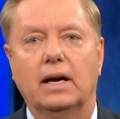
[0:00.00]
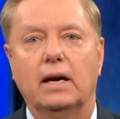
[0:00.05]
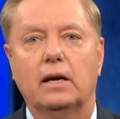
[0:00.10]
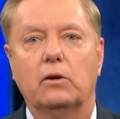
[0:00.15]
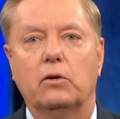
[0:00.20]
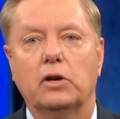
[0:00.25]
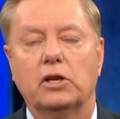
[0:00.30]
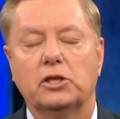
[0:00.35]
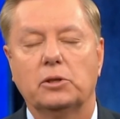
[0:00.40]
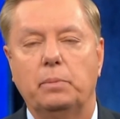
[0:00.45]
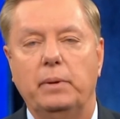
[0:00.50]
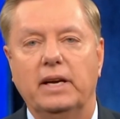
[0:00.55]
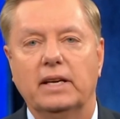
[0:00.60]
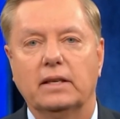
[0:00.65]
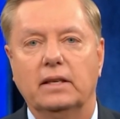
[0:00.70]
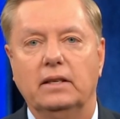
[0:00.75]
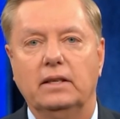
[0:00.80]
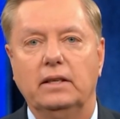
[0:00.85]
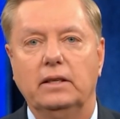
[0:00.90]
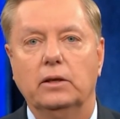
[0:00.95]
I don't
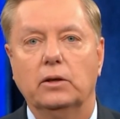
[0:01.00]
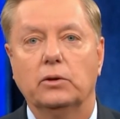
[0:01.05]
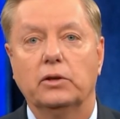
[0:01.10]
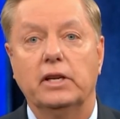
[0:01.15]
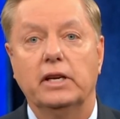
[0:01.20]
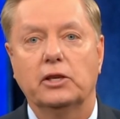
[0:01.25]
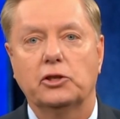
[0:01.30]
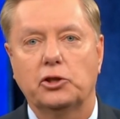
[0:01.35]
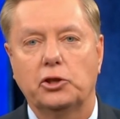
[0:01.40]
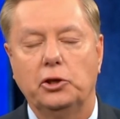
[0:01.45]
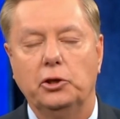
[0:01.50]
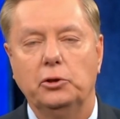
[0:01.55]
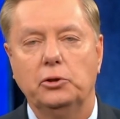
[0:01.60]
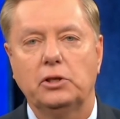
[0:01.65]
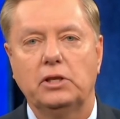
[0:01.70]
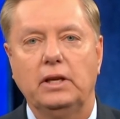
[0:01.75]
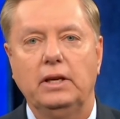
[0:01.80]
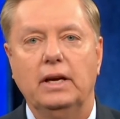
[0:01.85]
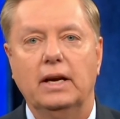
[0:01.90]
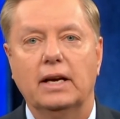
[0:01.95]
expect a deal next
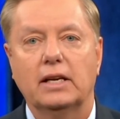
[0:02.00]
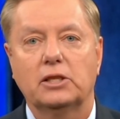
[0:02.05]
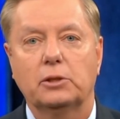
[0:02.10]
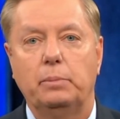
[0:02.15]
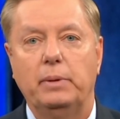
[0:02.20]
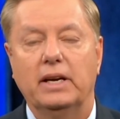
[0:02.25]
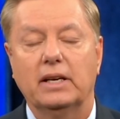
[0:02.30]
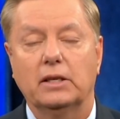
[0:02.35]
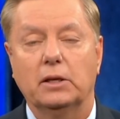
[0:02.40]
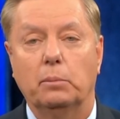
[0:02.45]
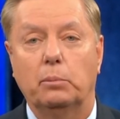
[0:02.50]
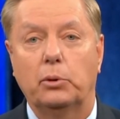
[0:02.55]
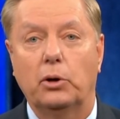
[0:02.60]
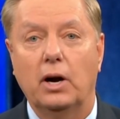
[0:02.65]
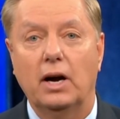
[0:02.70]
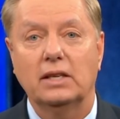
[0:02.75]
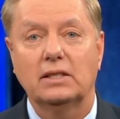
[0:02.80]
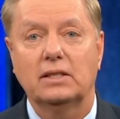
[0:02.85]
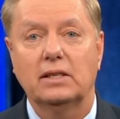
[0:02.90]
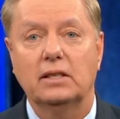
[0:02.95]
Tuesday. I expect a
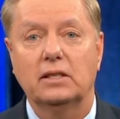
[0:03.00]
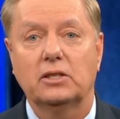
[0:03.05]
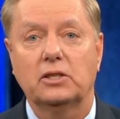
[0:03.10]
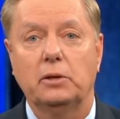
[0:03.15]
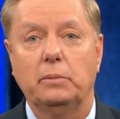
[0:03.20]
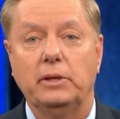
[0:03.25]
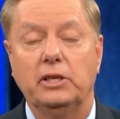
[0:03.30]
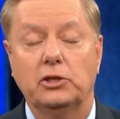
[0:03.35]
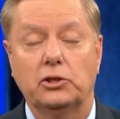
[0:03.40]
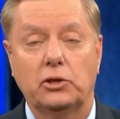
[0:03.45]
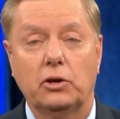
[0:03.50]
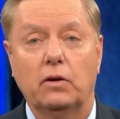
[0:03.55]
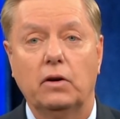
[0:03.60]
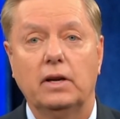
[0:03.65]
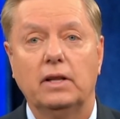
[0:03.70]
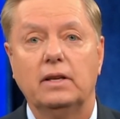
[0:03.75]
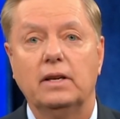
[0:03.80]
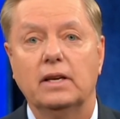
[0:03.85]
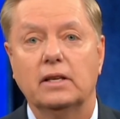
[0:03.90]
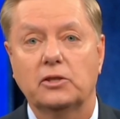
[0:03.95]
process to be
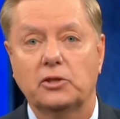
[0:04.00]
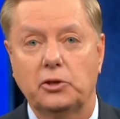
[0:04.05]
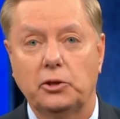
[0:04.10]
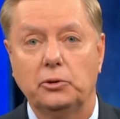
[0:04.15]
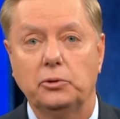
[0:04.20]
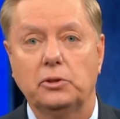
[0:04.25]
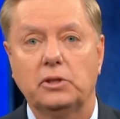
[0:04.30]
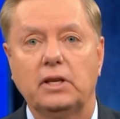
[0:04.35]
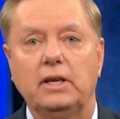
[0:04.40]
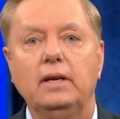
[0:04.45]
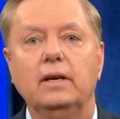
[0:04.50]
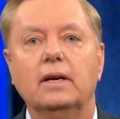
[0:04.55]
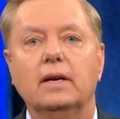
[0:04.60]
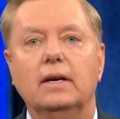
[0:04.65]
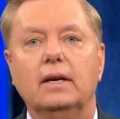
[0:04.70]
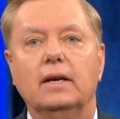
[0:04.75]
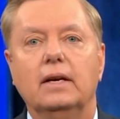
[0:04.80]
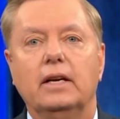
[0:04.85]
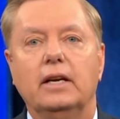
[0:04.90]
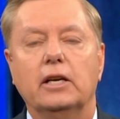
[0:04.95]
started next Tuesday.
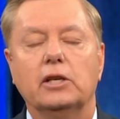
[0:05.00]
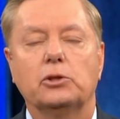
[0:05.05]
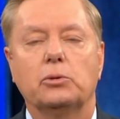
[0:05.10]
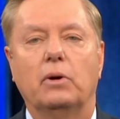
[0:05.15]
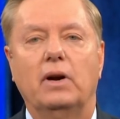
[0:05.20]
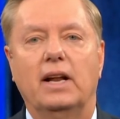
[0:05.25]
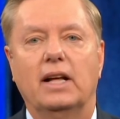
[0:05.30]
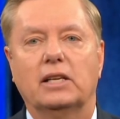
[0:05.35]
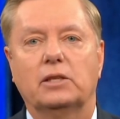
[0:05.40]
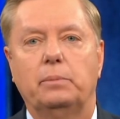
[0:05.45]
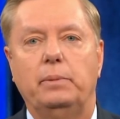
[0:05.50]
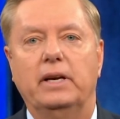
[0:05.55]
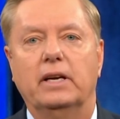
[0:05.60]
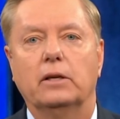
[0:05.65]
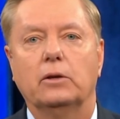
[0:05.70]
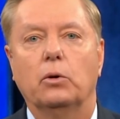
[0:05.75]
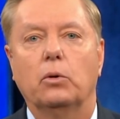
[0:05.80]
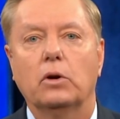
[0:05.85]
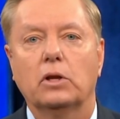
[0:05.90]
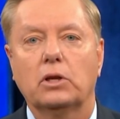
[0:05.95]
Here's what I
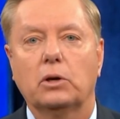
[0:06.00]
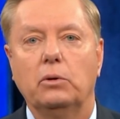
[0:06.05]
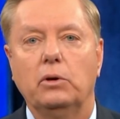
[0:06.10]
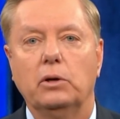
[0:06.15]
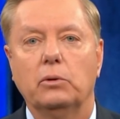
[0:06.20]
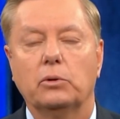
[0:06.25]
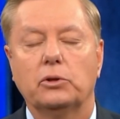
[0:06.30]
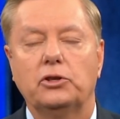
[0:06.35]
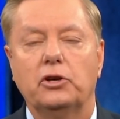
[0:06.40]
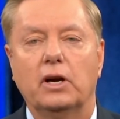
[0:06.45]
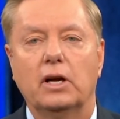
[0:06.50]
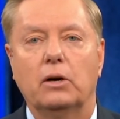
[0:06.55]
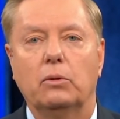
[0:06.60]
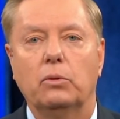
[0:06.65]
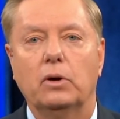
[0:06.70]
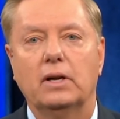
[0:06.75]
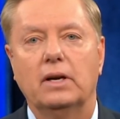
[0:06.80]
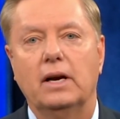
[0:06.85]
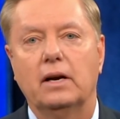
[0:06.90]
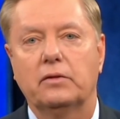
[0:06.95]
expect North Korea will try to
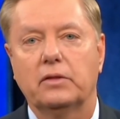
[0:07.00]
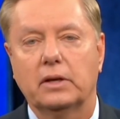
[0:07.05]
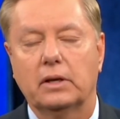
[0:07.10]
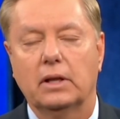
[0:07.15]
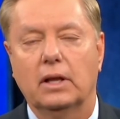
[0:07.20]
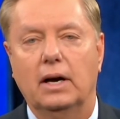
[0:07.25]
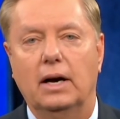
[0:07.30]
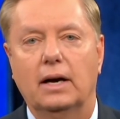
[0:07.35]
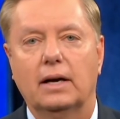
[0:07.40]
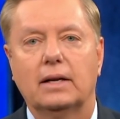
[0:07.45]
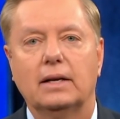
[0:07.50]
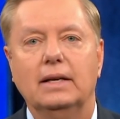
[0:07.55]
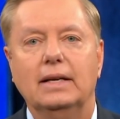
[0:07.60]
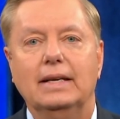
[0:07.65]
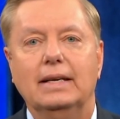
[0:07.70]
run out the clock.